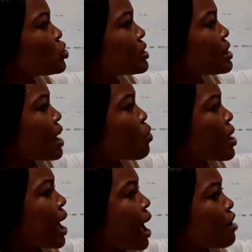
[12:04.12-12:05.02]
see that we
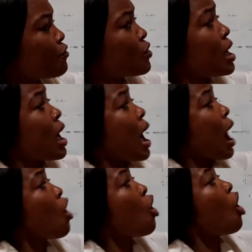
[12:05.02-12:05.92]
have
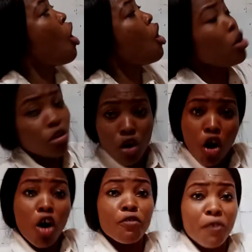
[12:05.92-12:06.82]
all
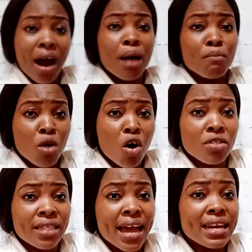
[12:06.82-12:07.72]
of our
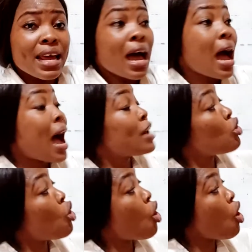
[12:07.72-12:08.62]
modern and
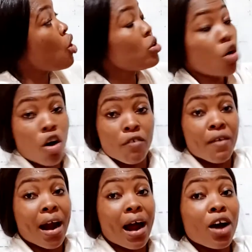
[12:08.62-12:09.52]
all of
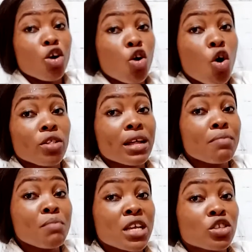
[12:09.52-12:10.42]
our
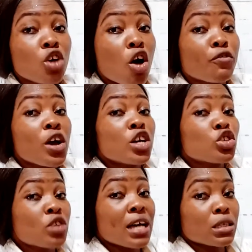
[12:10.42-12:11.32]
older means of
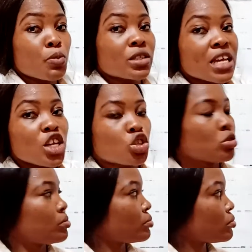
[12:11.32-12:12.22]
transportation.